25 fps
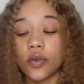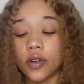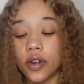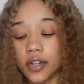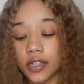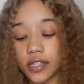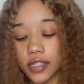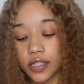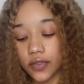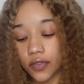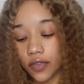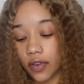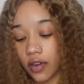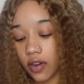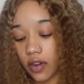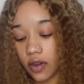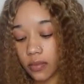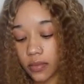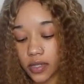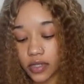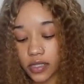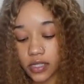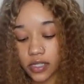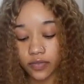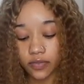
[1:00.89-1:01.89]
where it's from.
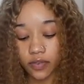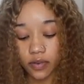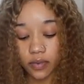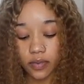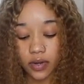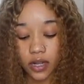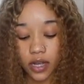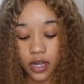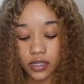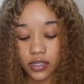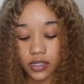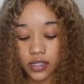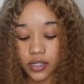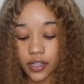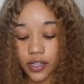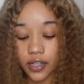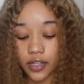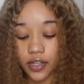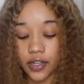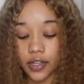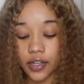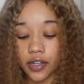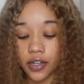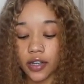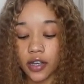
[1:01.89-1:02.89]
This is from
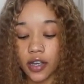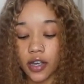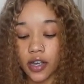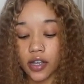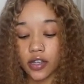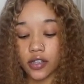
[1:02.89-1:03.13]
Dossier.